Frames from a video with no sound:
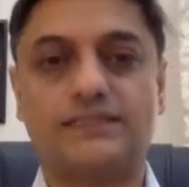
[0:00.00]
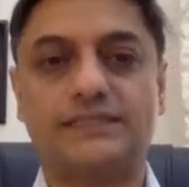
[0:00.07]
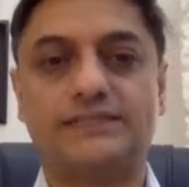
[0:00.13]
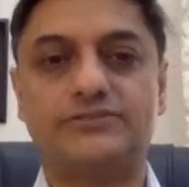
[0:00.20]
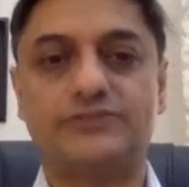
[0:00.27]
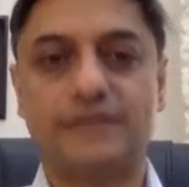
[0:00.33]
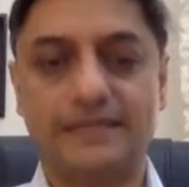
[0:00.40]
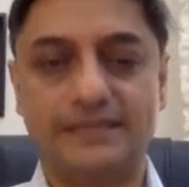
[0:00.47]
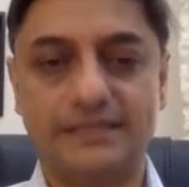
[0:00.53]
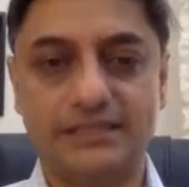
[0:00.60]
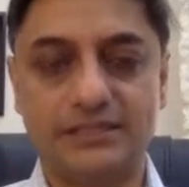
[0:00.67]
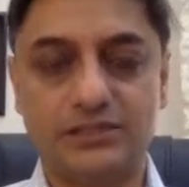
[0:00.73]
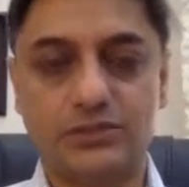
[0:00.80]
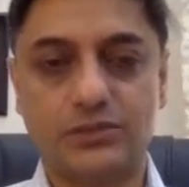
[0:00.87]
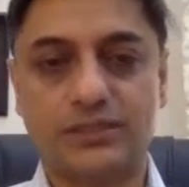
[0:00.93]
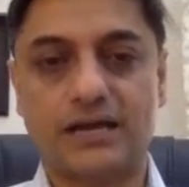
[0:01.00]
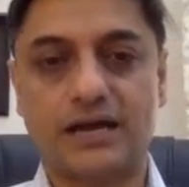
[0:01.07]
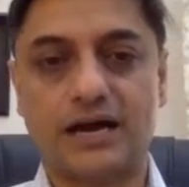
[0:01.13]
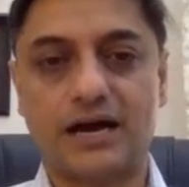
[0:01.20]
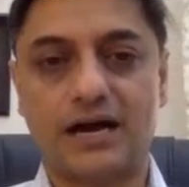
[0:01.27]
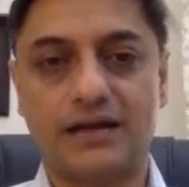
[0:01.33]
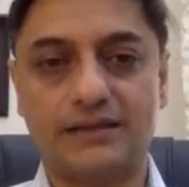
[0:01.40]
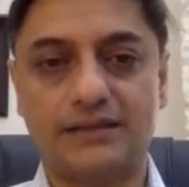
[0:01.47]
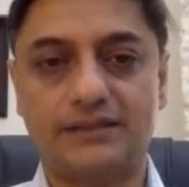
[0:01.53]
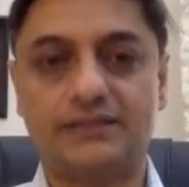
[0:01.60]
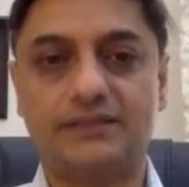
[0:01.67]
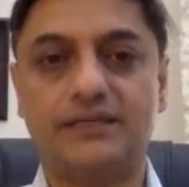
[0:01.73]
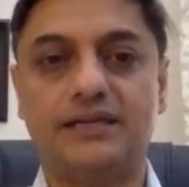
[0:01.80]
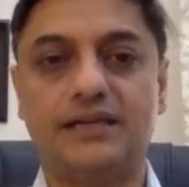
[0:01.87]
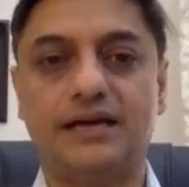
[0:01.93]
trade deals with other
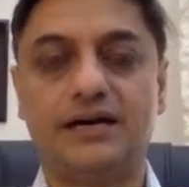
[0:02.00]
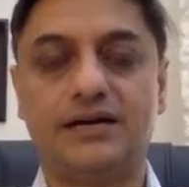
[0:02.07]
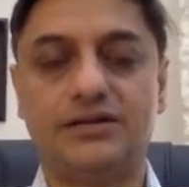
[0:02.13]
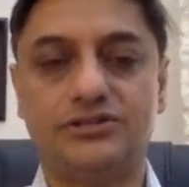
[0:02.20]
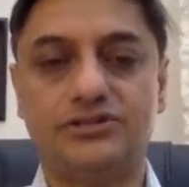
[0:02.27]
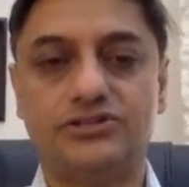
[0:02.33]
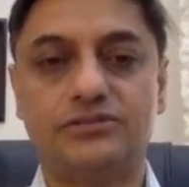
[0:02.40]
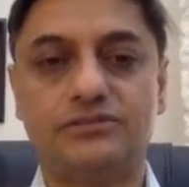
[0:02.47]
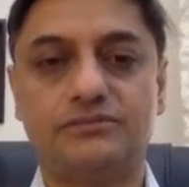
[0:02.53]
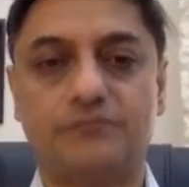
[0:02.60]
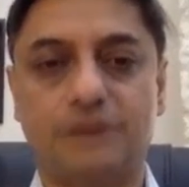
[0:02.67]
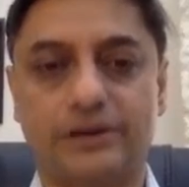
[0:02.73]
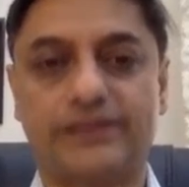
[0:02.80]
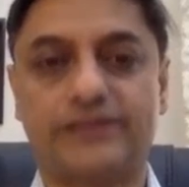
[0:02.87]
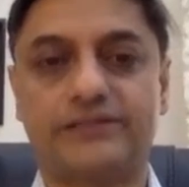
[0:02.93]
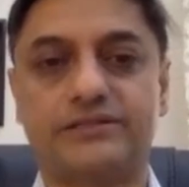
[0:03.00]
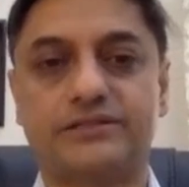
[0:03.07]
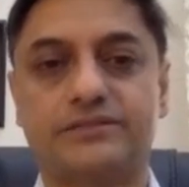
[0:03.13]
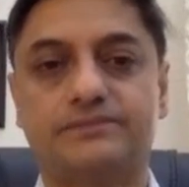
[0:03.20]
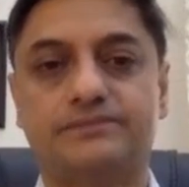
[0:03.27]
large markets.